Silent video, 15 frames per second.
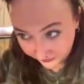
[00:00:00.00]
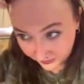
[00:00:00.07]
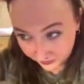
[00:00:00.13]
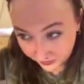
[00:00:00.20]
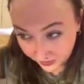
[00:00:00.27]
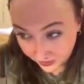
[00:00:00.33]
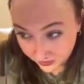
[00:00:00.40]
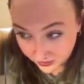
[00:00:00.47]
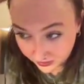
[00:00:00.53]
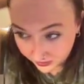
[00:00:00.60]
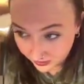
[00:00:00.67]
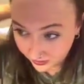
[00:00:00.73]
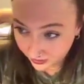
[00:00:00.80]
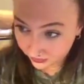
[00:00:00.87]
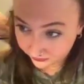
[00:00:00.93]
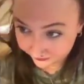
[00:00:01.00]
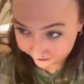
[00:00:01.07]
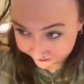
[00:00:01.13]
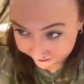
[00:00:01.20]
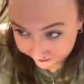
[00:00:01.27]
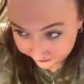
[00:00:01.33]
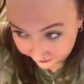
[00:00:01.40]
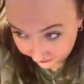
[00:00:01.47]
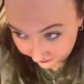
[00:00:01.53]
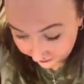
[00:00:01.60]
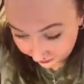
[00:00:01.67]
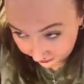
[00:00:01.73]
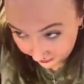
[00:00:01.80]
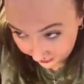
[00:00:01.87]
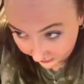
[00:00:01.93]
some hair sticking out.
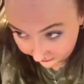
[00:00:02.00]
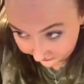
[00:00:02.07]
Okay.